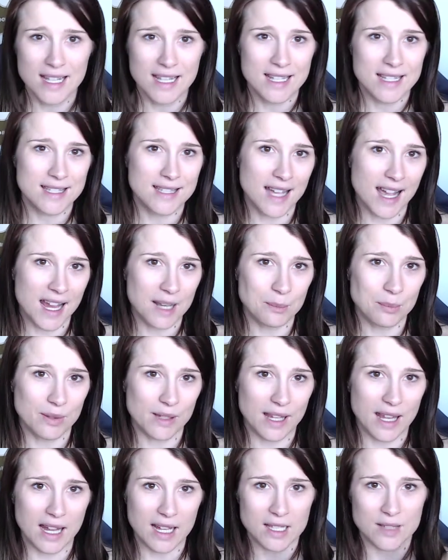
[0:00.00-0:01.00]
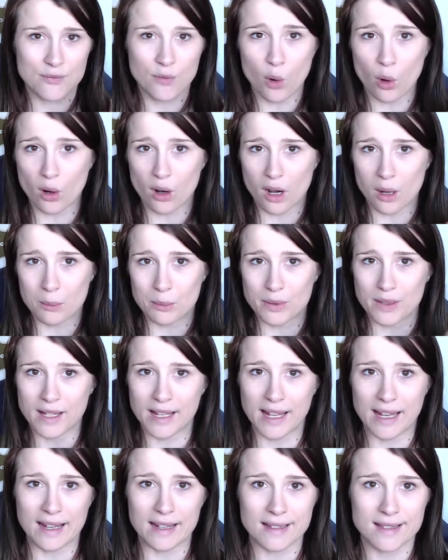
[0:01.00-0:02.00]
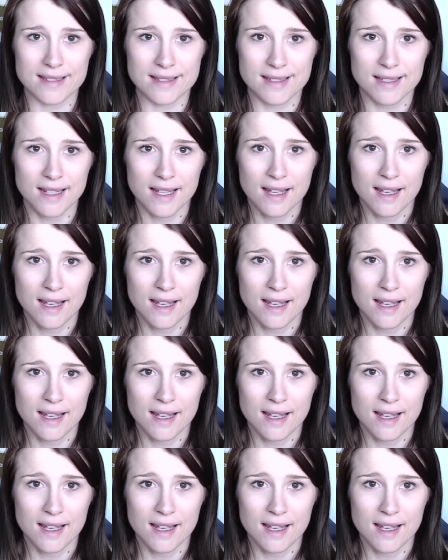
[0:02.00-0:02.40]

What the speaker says: side planks, forearm planks,